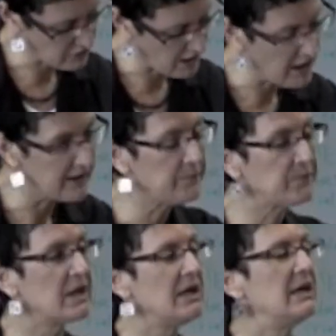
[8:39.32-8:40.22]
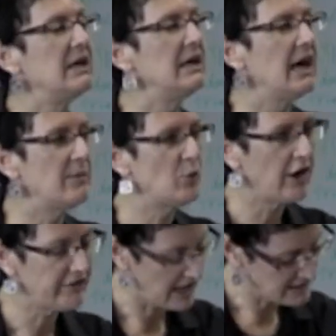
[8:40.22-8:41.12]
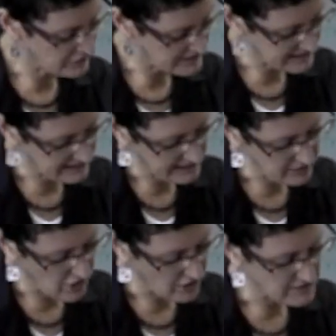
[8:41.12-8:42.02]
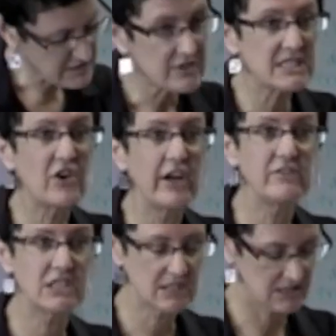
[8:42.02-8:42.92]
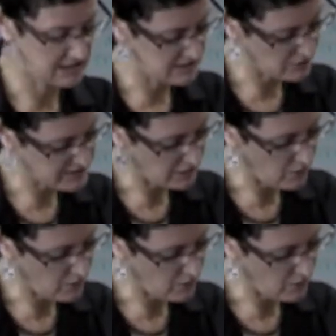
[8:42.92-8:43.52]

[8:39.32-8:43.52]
crime. And moreover, as Chris Cunneen notes, restorative justice is also